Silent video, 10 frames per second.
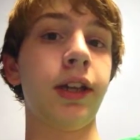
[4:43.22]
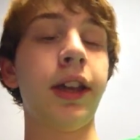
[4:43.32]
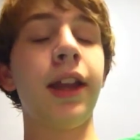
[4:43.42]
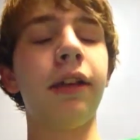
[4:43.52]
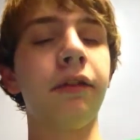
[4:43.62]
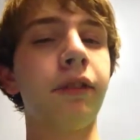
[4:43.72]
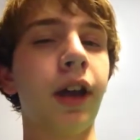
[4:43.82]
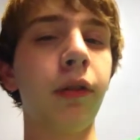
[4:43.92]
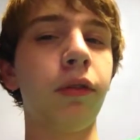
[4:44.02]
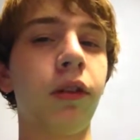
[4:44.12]
And I,
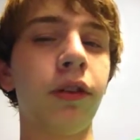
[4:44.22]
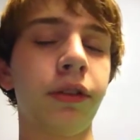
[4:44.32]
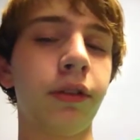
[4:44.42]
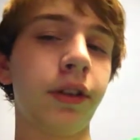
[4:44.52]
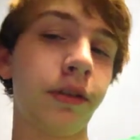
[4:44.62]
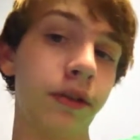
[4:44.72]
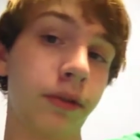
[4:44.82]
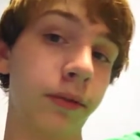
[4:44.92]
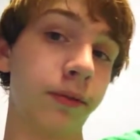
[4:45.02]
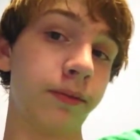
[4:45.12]
I will also additionally
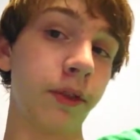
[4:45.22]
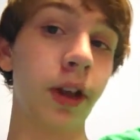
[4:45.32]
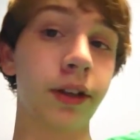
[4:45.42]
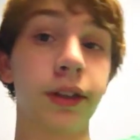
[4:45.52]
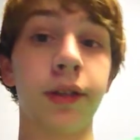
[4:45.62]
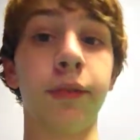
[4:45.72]
do vlogs there,